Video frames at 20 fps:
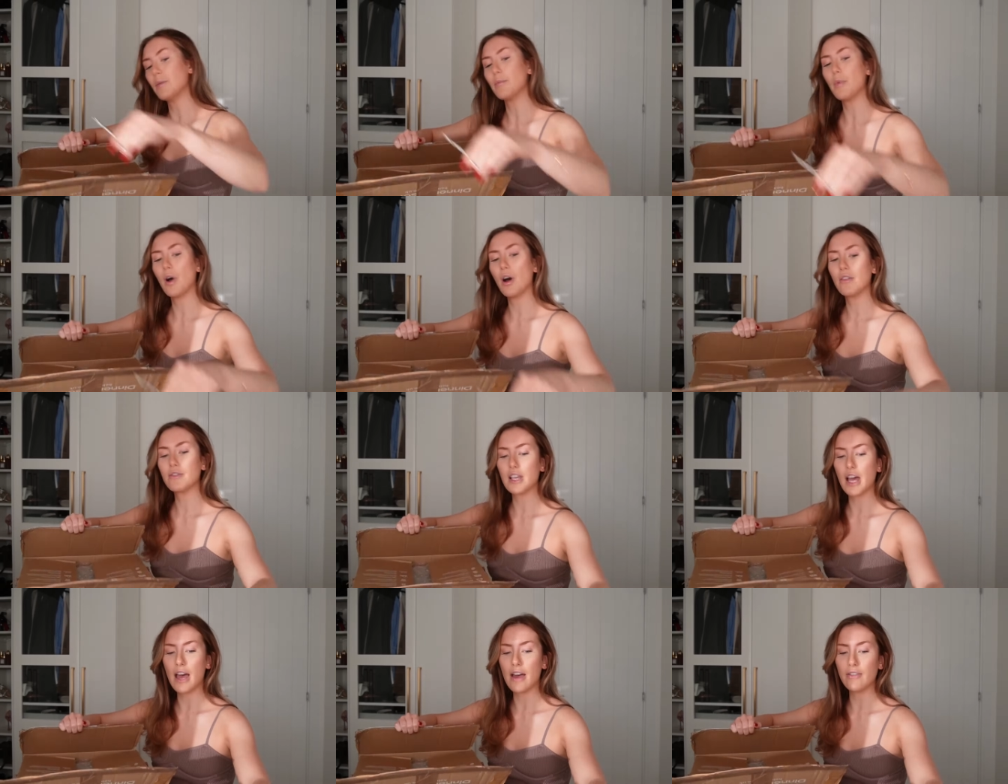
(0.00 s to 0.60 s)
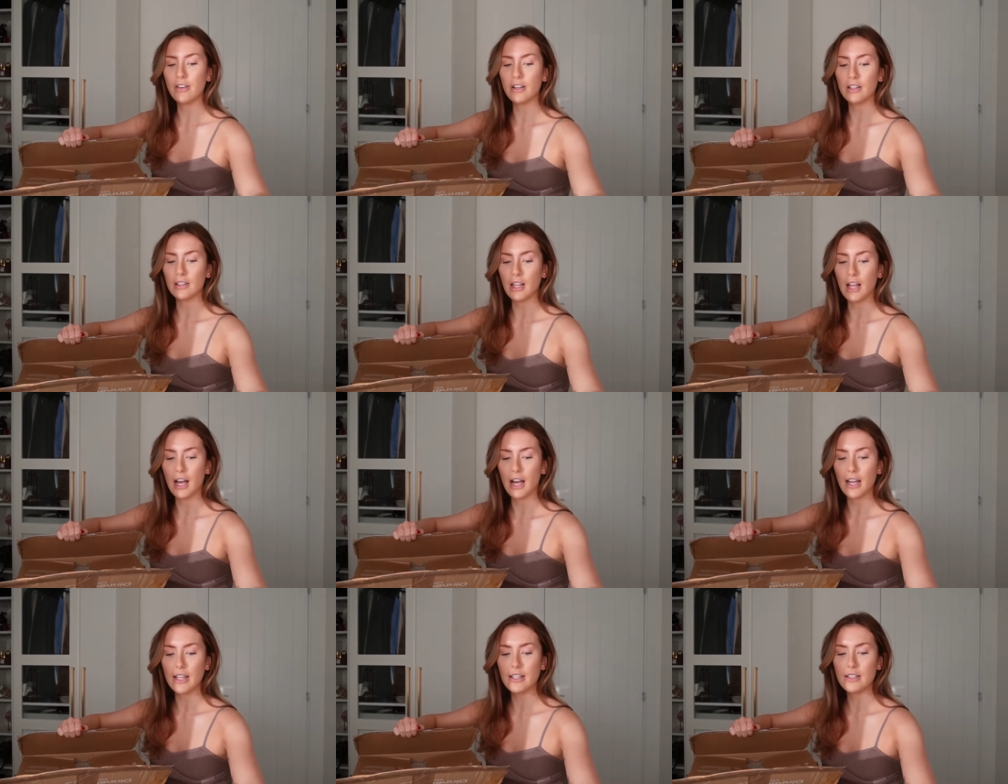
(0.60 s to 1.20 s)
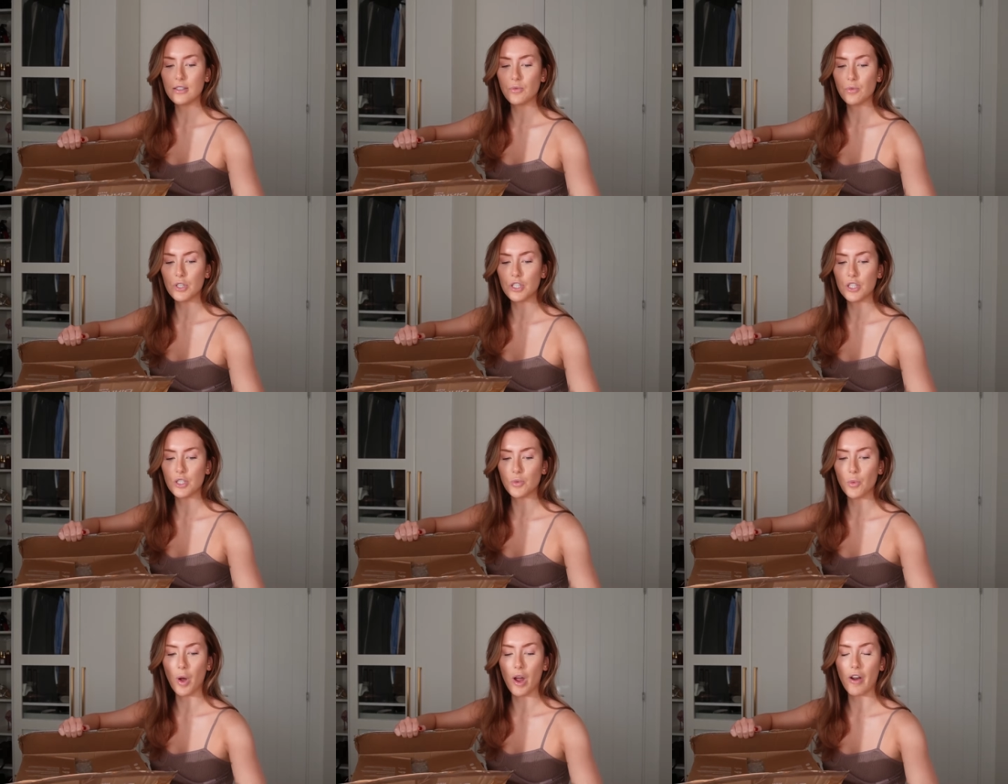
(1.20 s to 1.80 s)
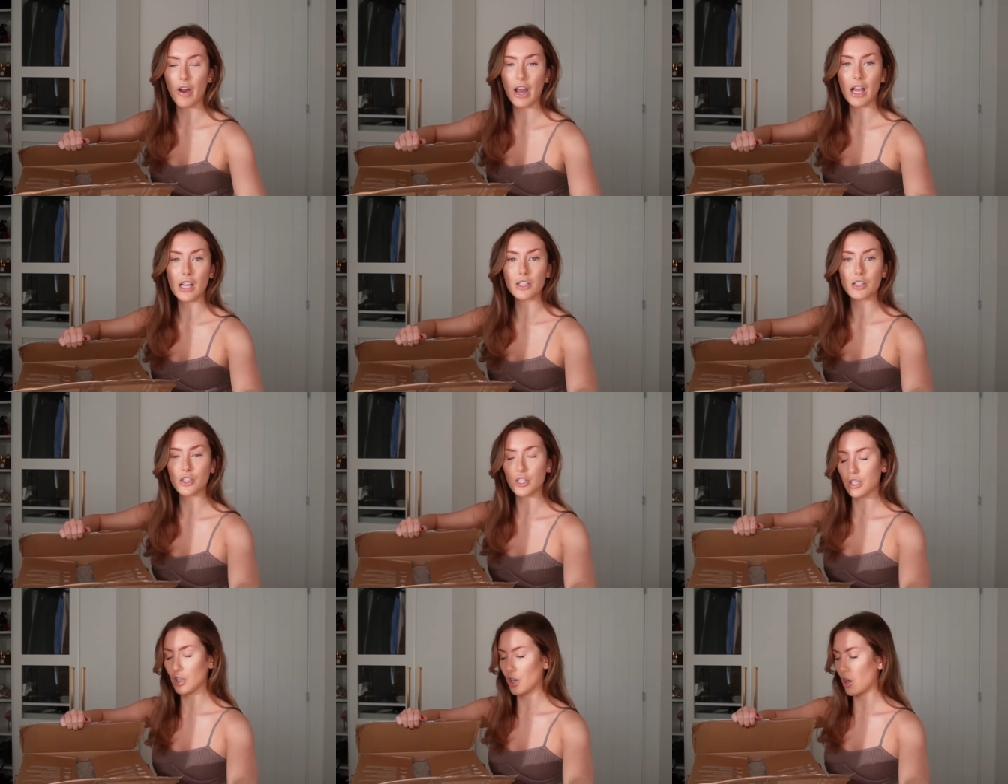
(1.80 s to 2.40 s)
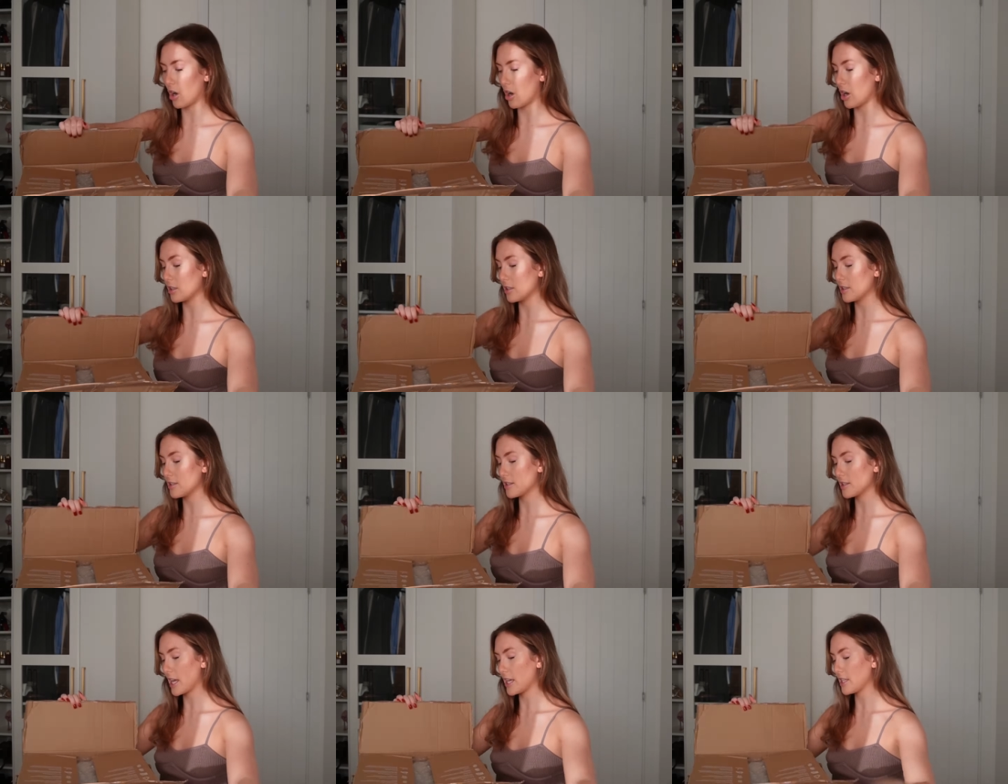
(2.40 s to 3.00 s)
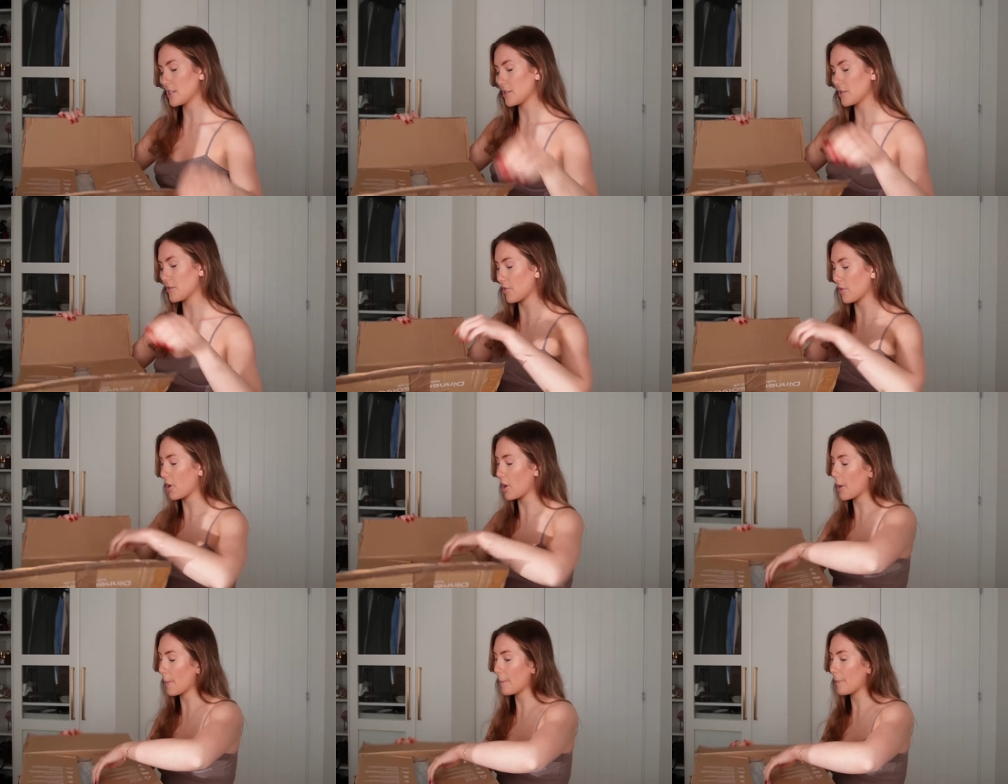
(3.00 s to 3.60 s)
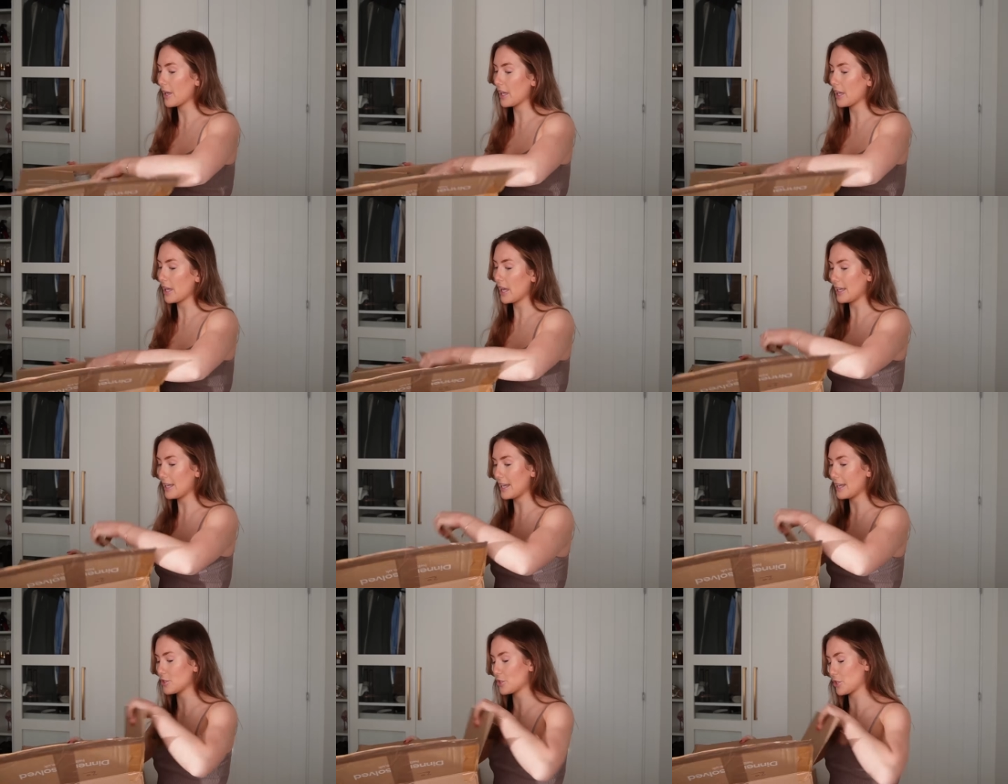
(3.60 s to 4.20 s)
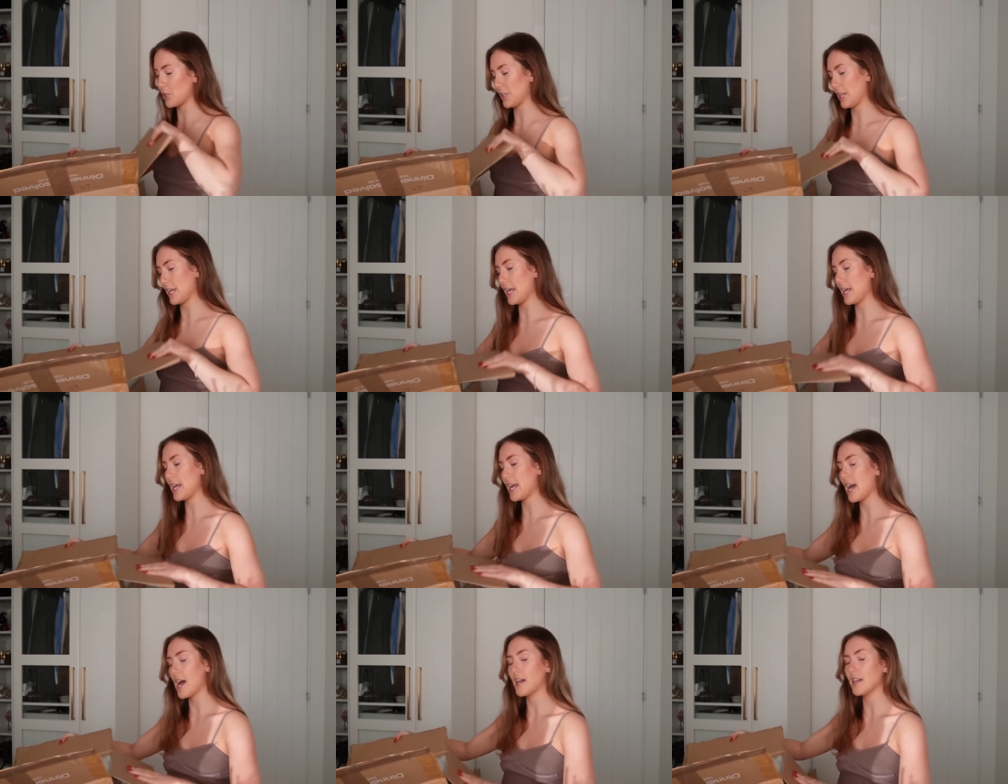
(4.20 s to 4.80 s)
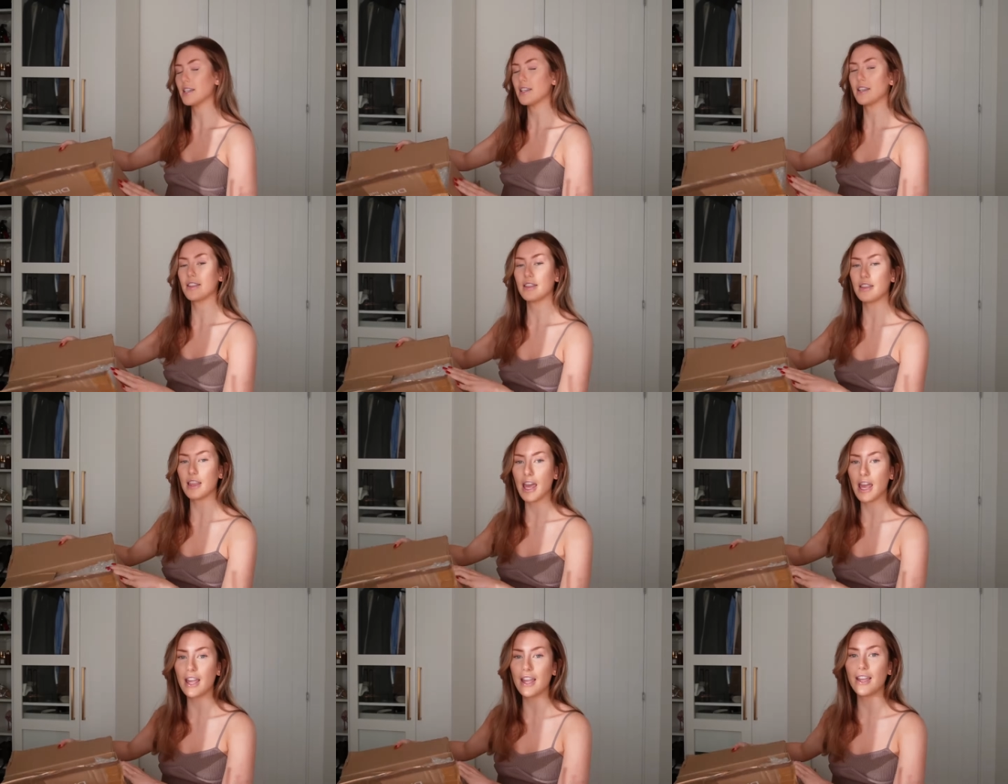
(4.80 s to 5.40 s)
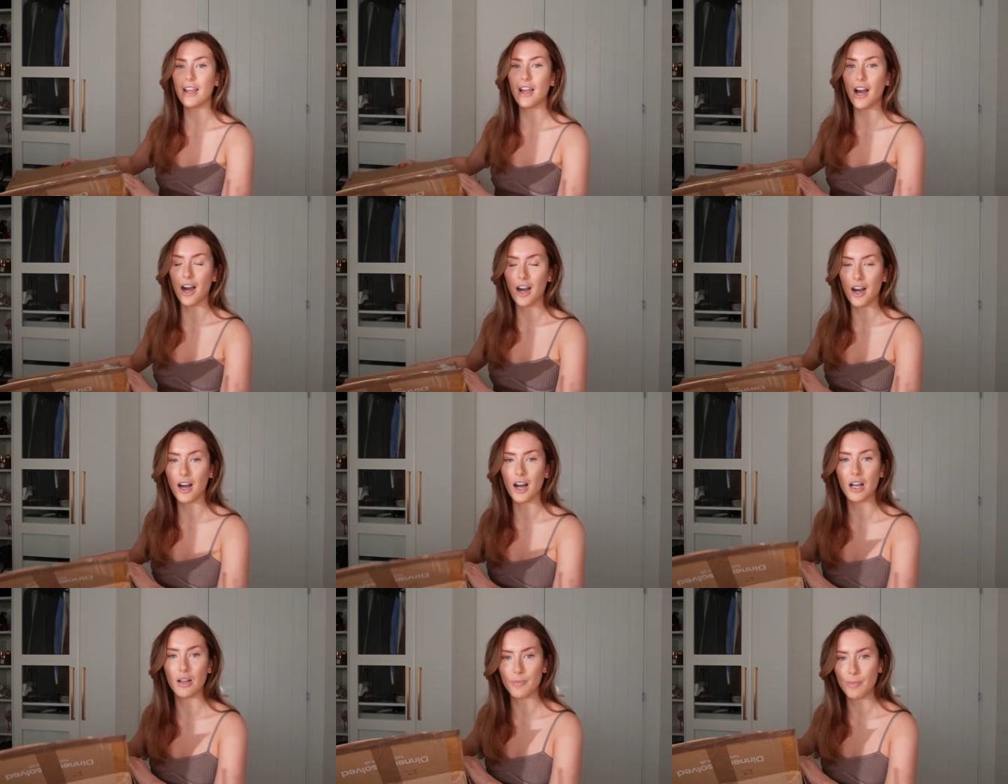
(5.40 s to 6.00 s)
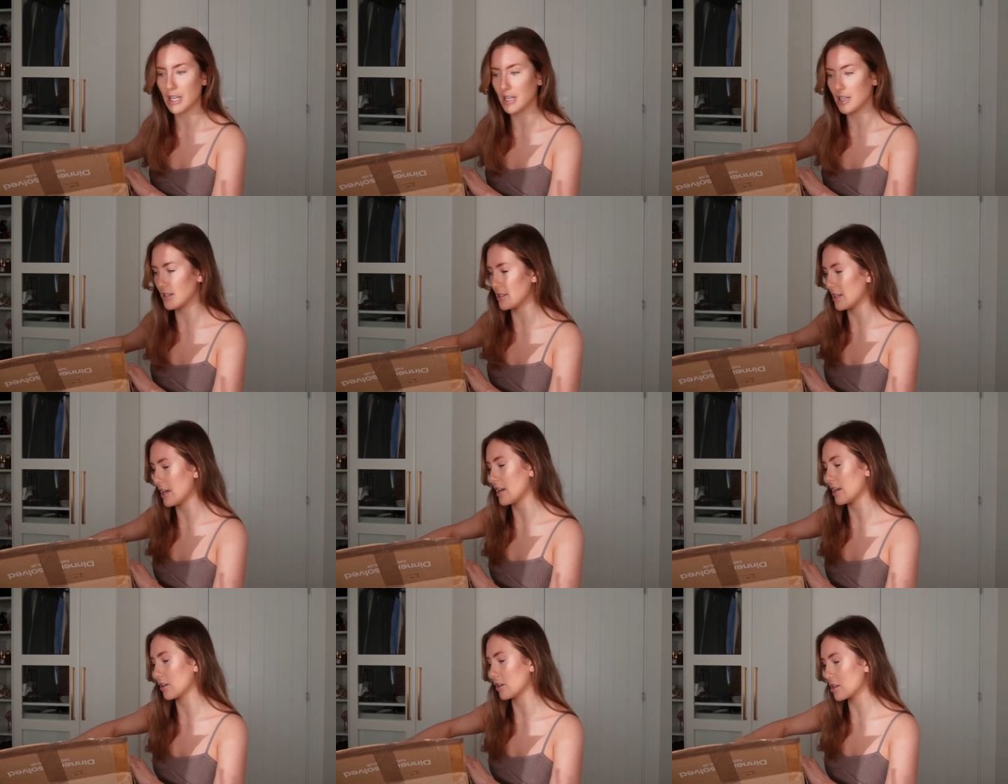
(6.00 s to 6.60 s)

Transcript: them off to Everglides, which is where I actually got the skates from initially, and they are amazing.